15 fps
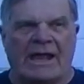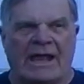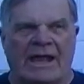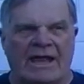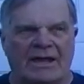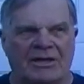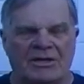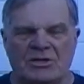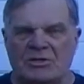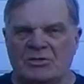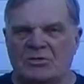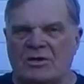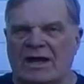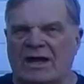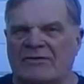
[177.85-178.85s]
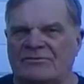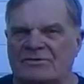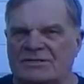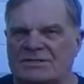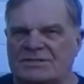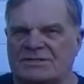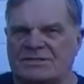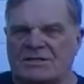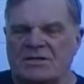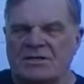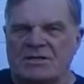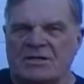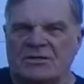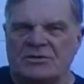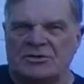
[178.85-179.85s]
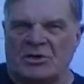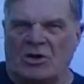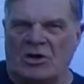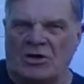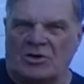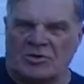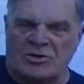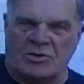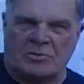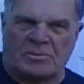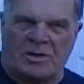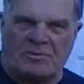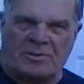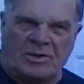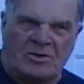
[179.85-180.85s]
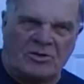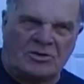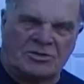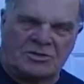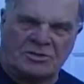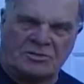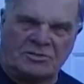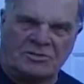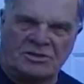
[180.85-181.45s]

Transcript: and you have this dog or your puppy hooked to